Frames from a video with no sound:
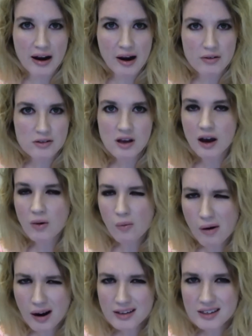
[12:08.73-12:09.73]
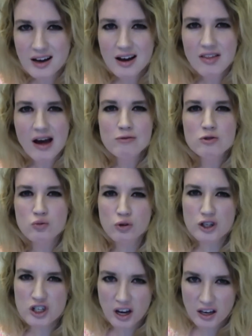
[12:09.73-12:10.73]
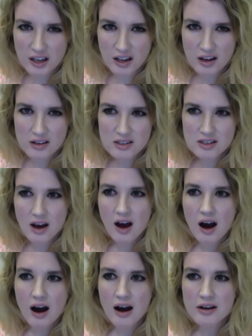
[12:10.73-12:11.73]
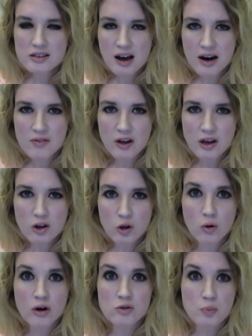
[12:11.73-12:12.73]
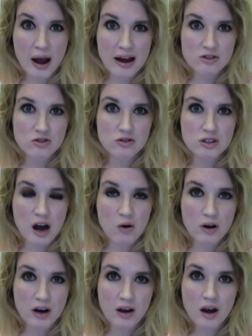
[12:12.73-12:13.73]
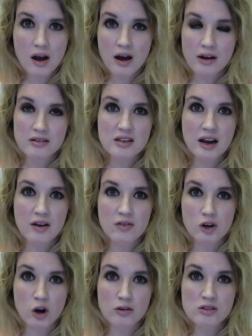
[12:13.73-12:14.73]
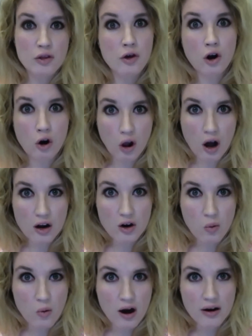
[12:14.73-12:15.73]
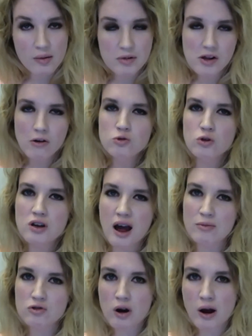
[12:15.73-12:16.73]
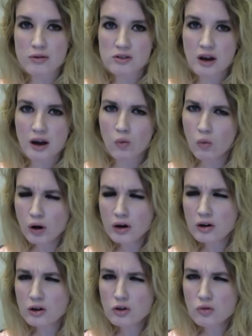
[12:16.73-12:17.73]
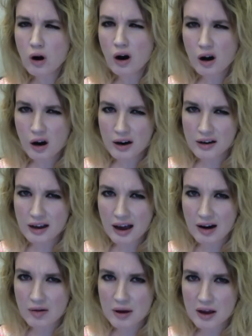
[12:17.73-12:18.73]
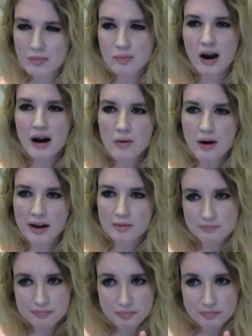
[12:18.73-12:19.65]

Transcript: I was like, what? That was ridiculous. Uh, it's kind of like Inglourious Basterds not winning instead of, you know, instead the Hurt Locker won. I mean, those were times where I was like, what are you on, Academy? But anyway,